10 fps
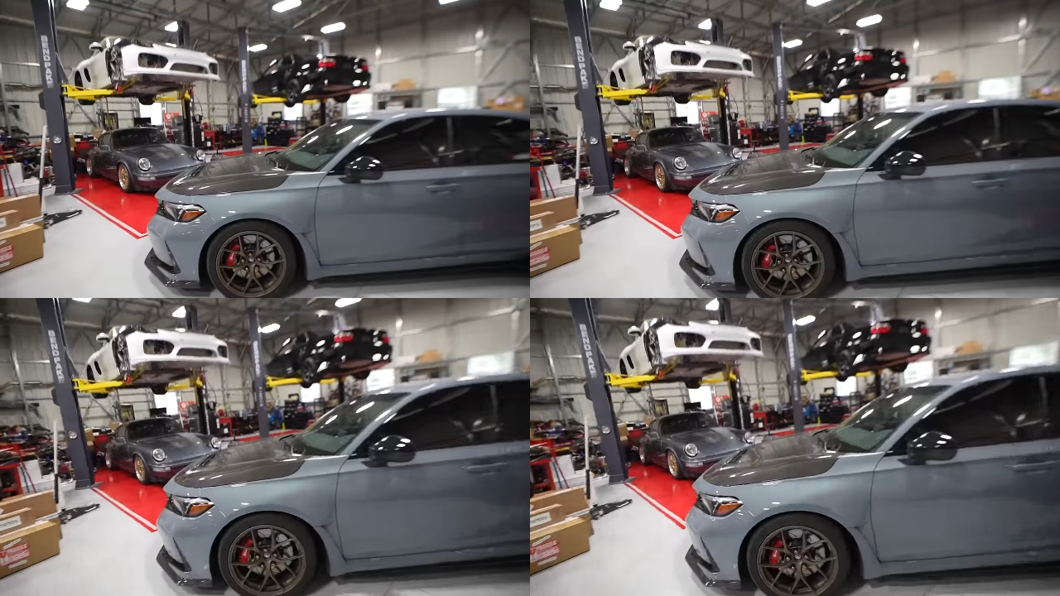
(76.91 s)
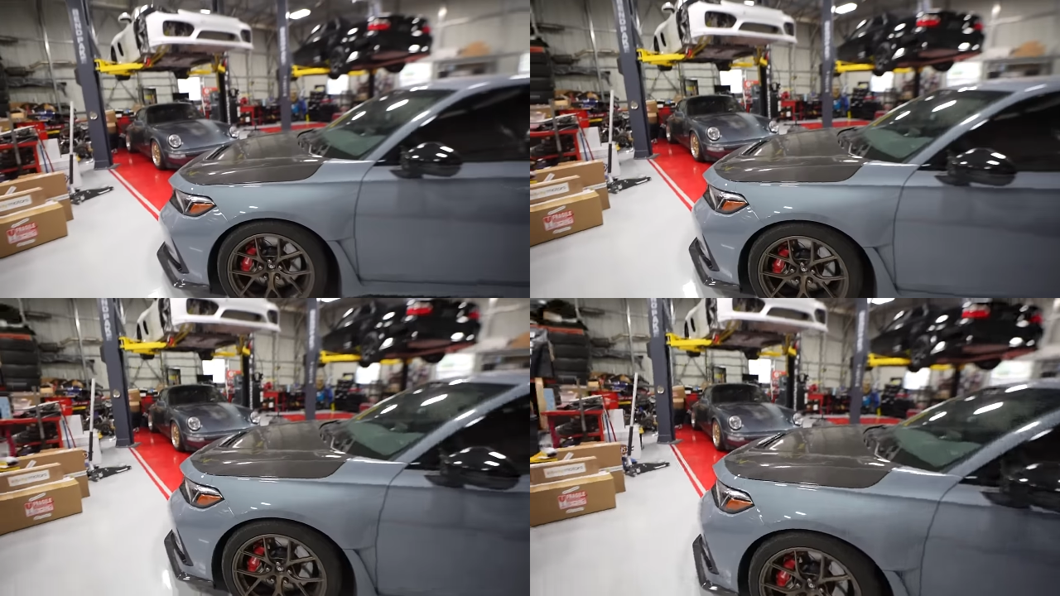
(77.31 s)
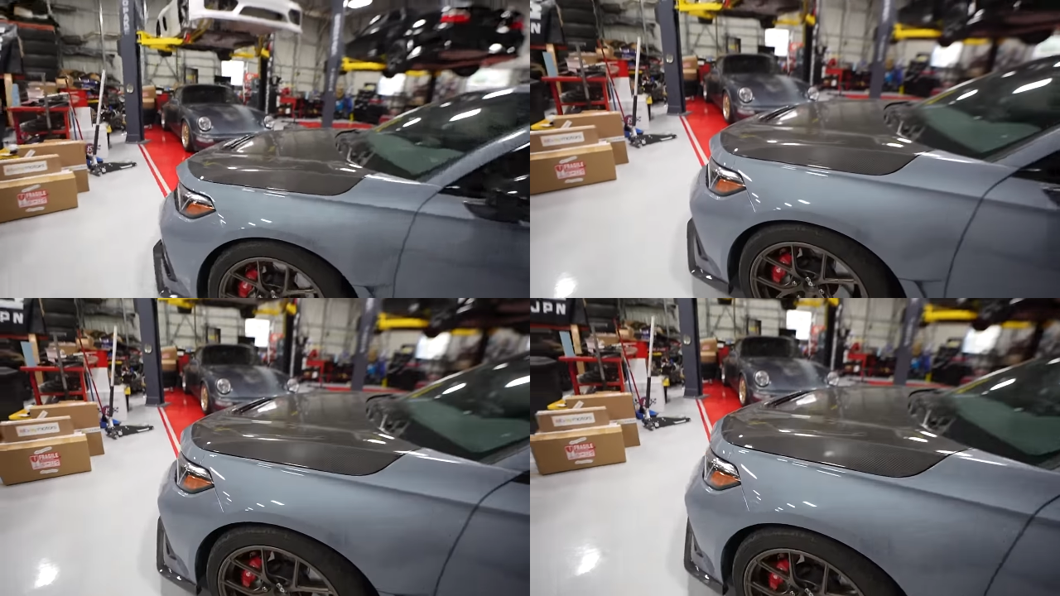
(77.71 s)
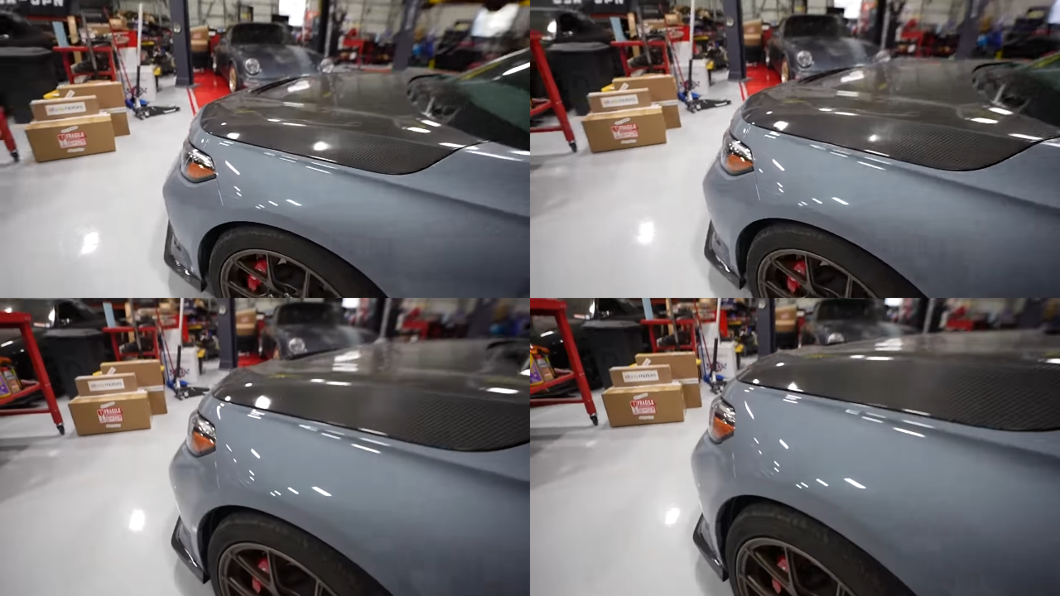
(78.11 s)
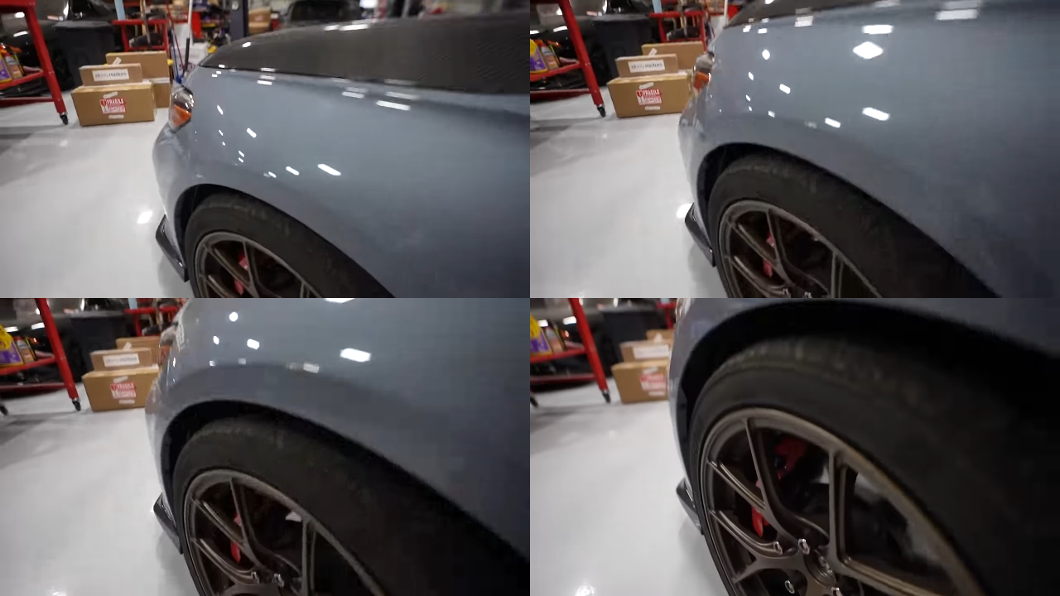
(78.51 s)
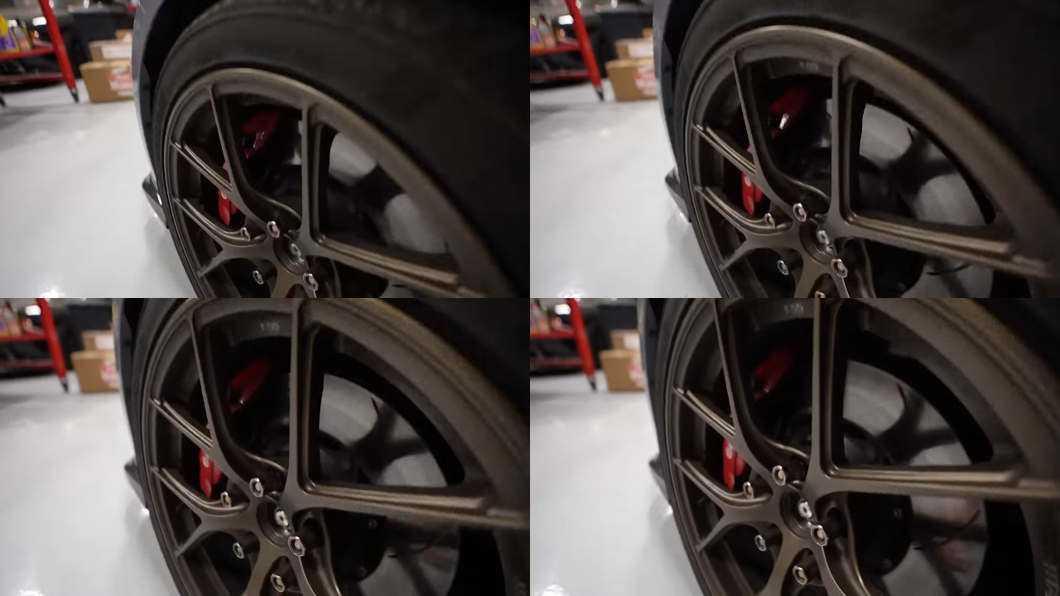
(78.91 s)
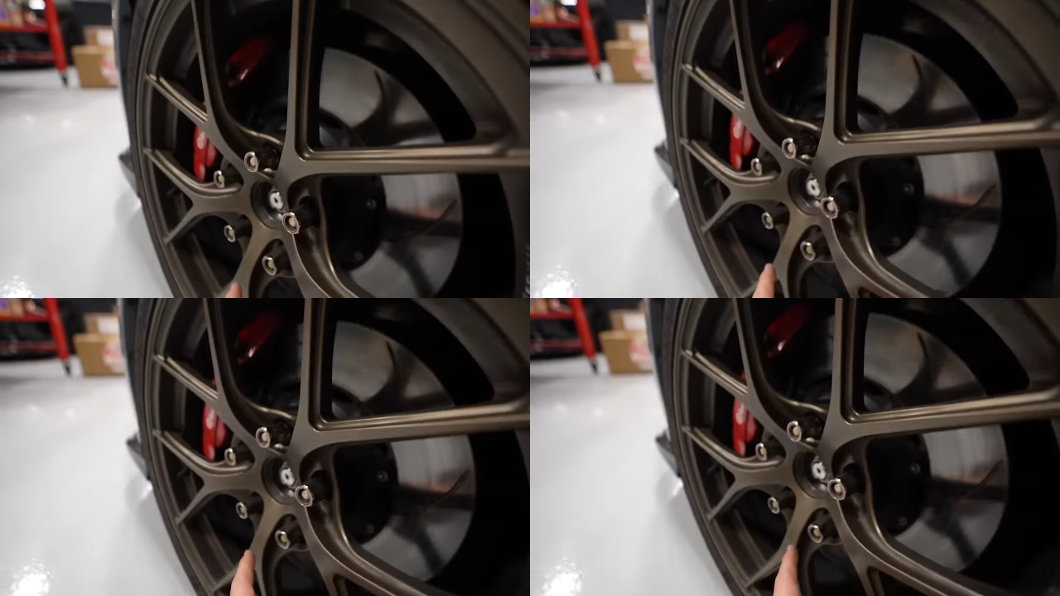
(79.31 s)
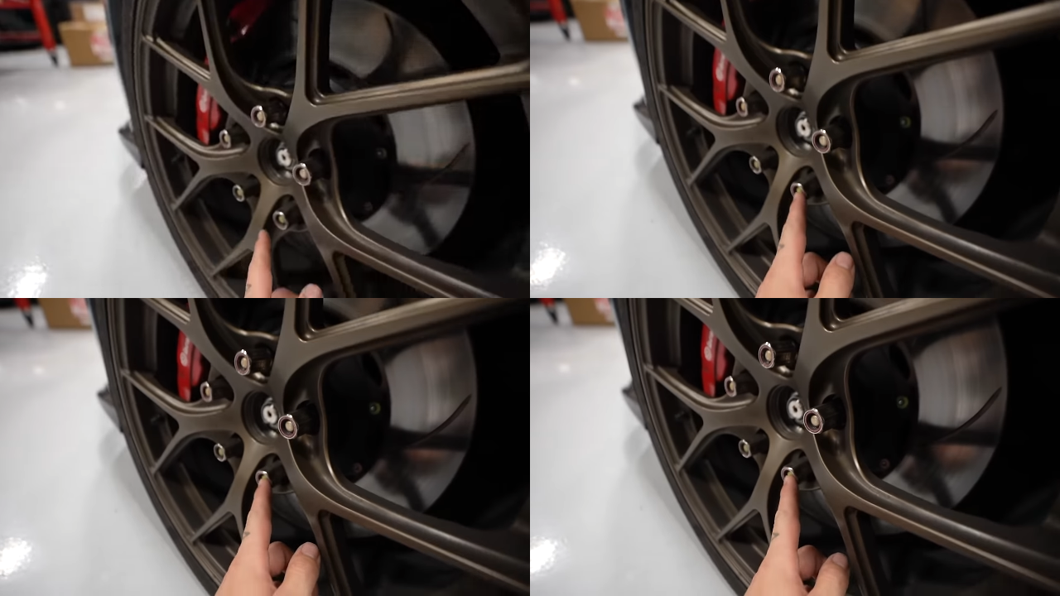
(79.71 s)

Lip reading: (no speaker visible)